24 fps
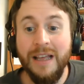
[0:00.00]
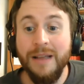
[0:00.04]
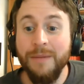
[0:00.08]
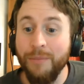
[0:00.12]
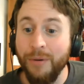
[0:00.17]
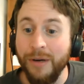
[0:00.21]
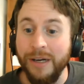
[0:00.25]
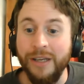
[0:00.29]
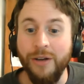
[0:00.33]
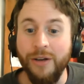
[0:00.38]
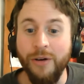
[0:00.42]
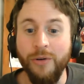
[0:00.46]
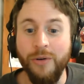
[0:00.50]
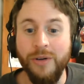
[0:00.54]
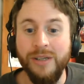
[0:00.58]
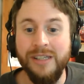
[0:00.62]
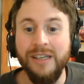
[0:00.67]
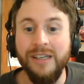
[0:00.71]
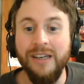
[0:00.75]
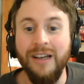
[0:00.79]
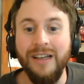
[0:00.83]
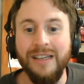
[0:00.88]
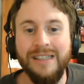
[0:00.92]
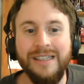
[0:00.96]
Pretty cool. It's
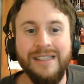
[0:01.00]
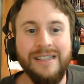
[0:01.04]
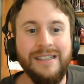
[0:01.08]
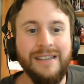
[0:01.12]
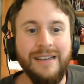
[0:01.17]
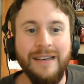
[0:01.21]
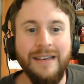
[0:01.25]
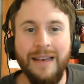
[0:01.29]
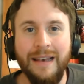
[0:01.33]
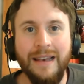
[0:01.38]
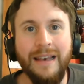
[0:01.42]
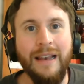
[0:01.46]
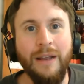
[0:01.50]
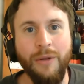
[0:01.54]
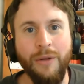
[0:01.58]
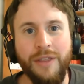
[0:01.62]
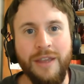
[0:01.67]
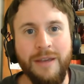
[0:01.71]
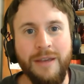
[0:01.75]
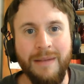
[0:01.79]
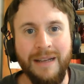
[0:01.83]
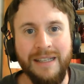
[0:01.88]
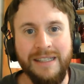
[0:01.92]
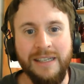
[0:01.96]
a nice little
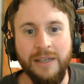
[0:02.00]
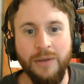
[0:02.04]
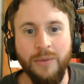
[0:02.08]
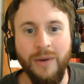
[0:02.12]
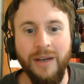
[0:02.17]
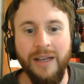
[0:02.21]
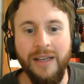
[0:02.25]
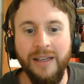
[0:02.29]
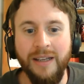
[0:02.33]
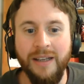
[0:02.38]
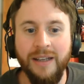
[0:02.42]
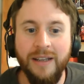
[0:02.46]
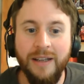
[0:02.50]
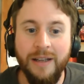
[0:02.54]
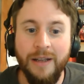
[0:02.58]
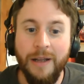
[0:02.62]
thematic way.